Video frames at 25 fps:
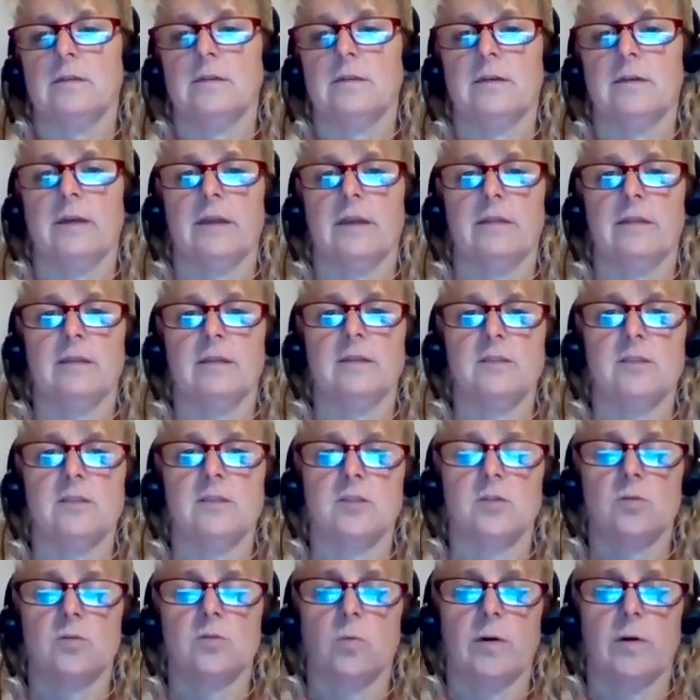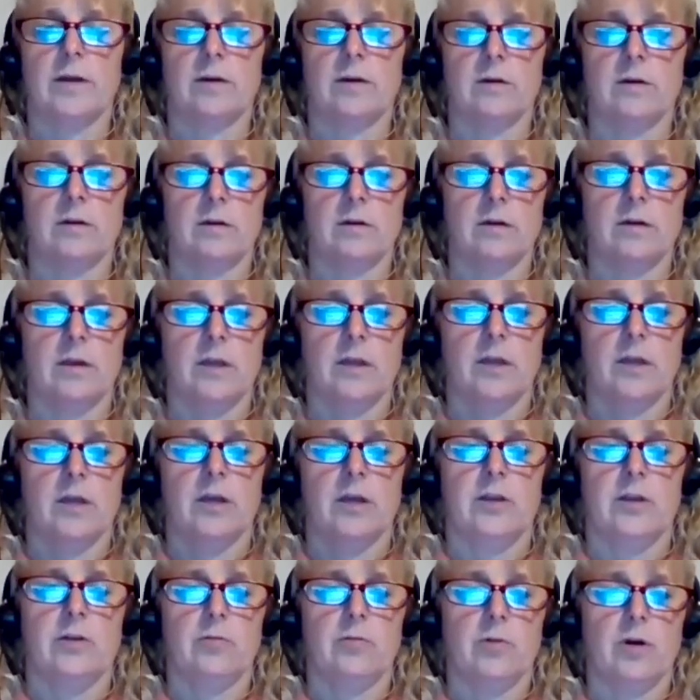And this is where
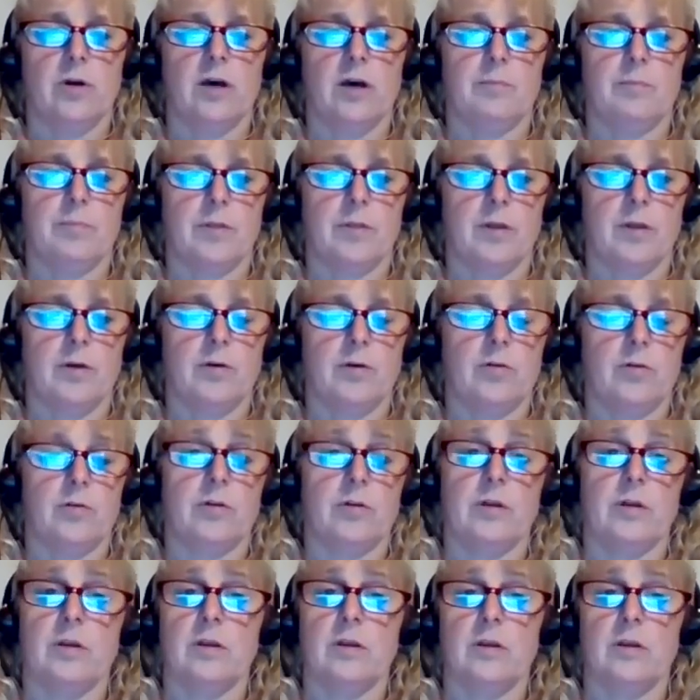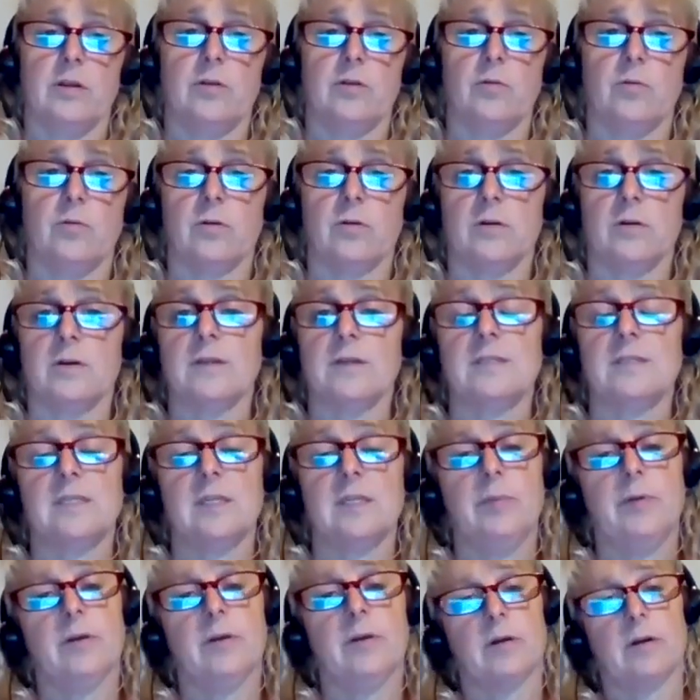you upload your
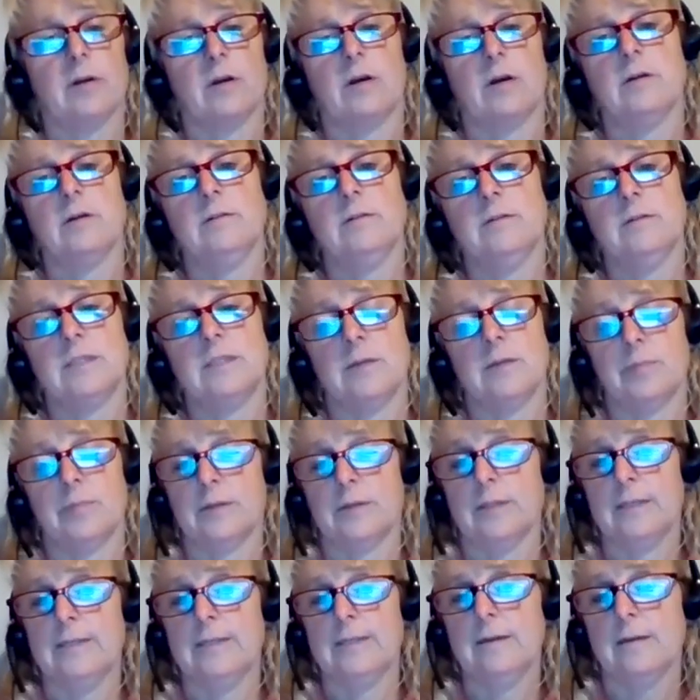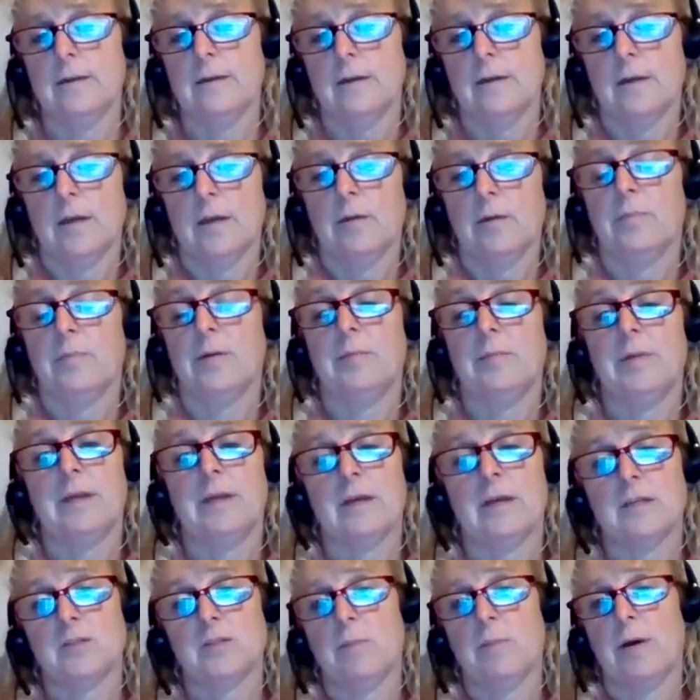CPR card typically, but
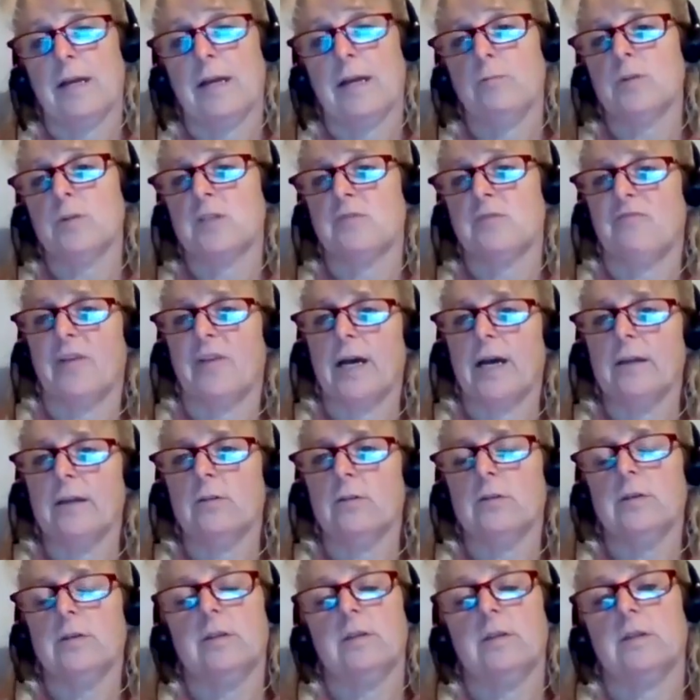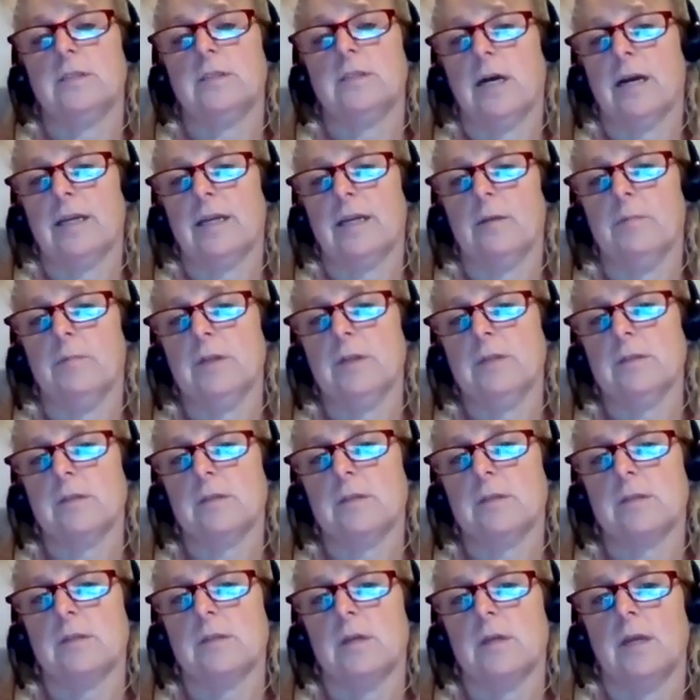because mine was filed in the
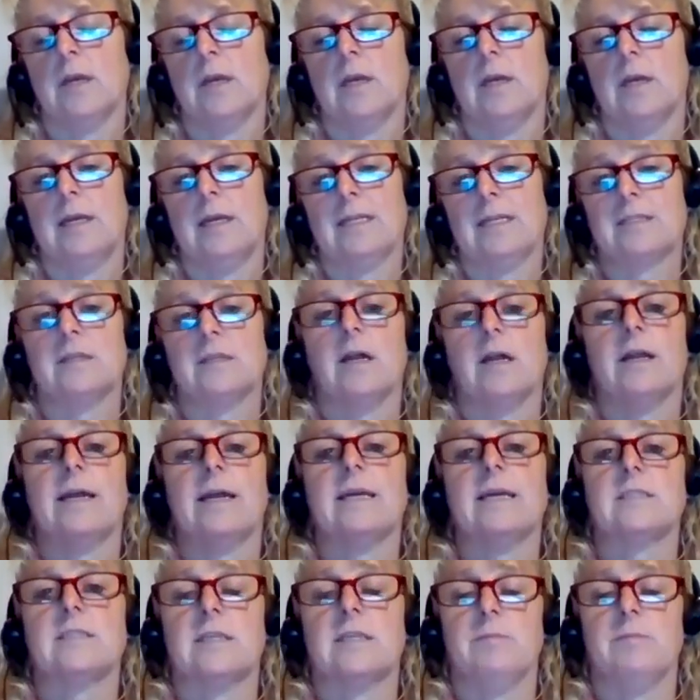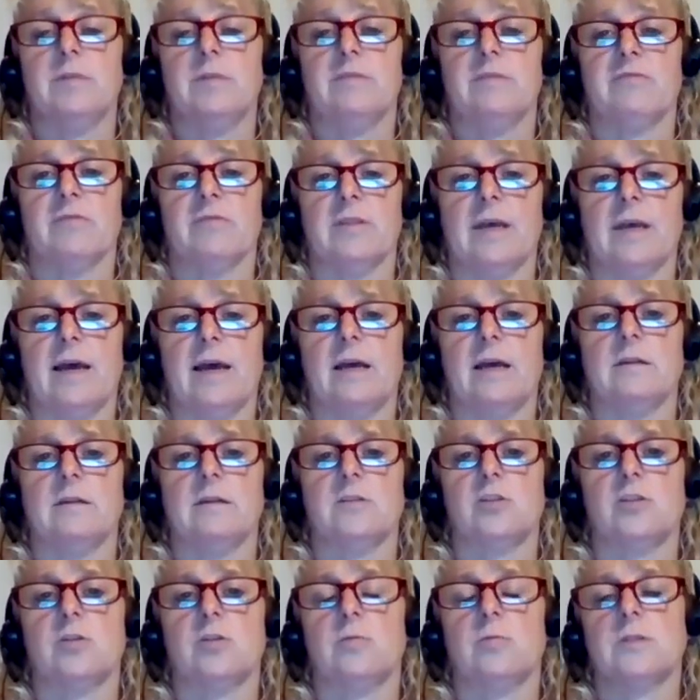documents, it's not asking me for that.
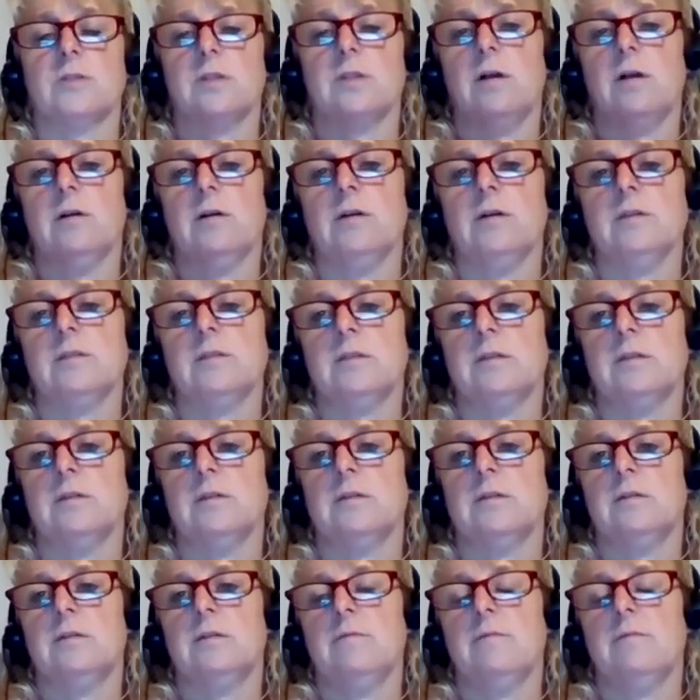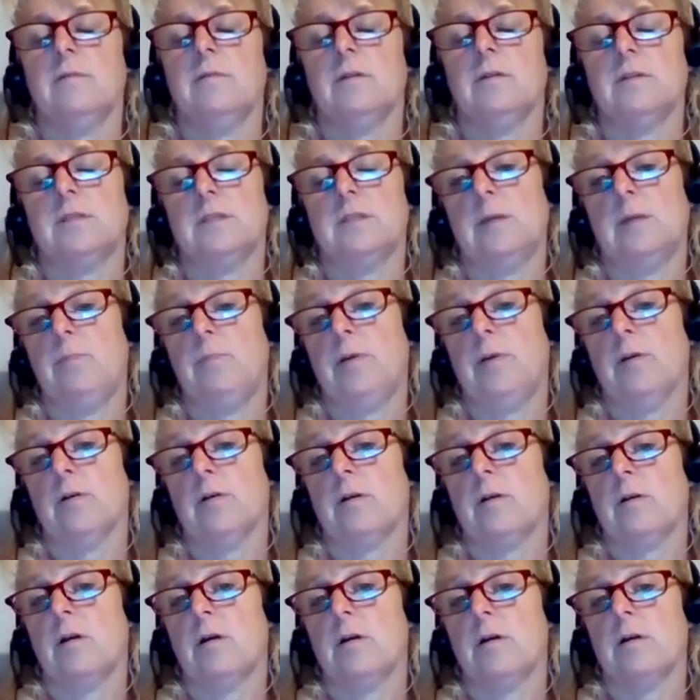So as long as the CPR
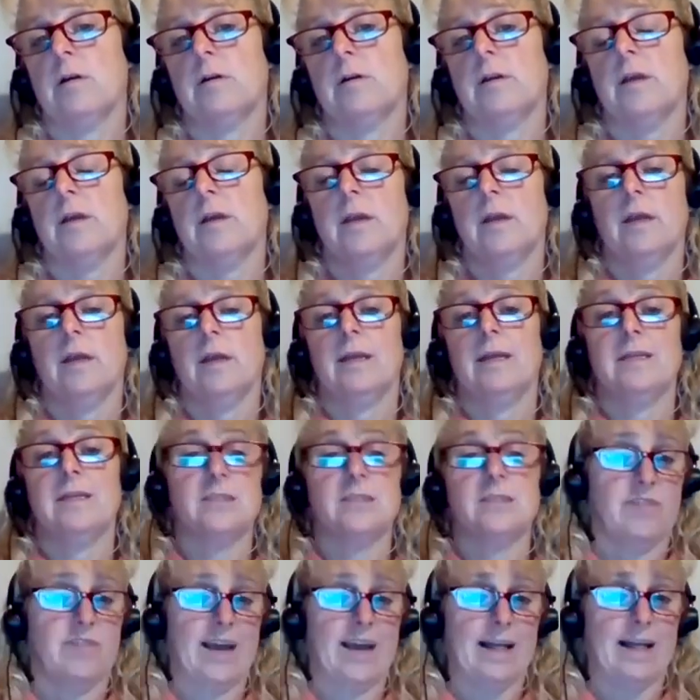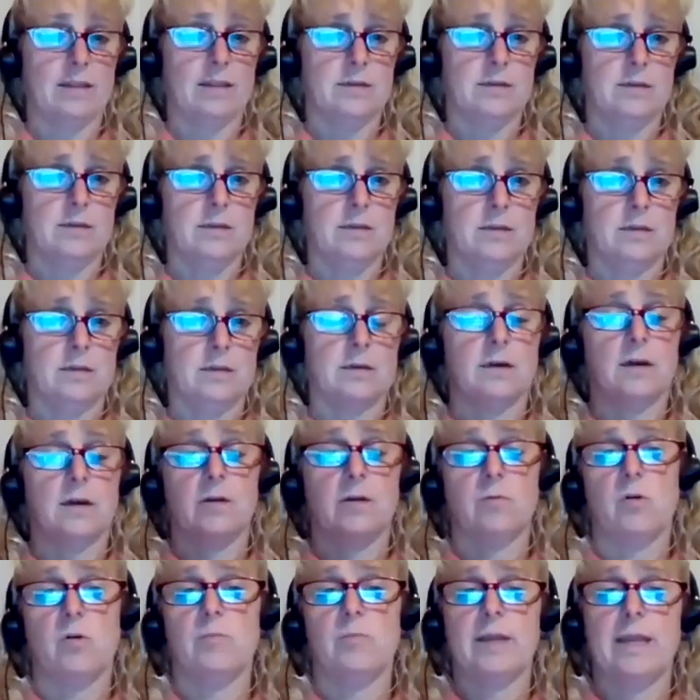card is valid, I
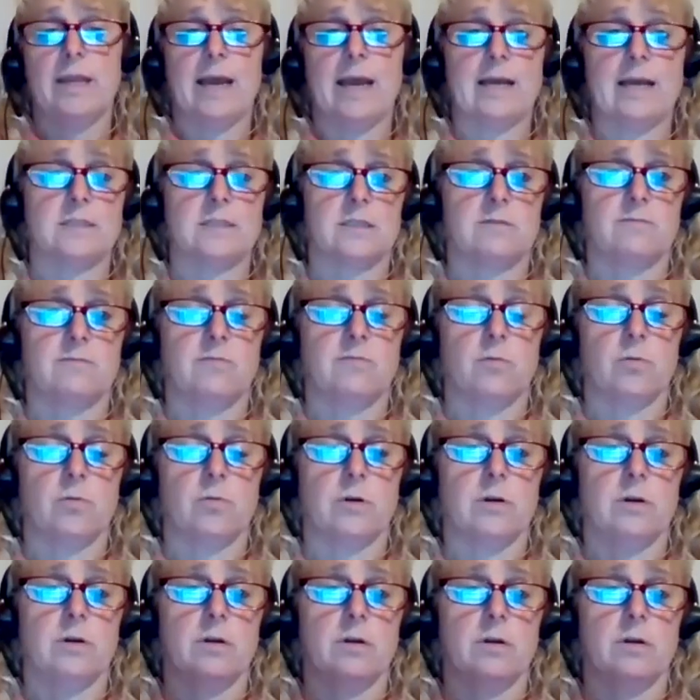won't be asked to